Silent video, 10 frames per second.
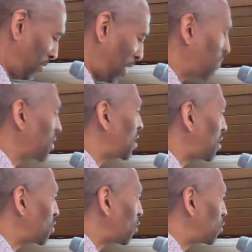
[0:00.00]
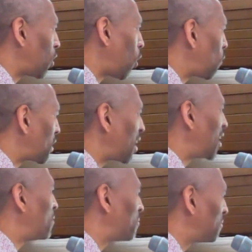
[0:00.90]
David says, to, to
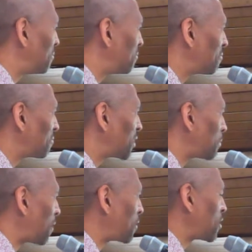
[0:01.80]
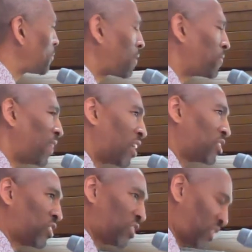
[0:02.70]
overcome my, my
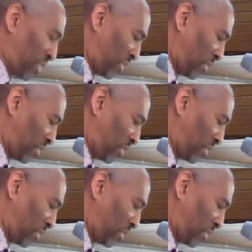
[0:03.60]
flesh.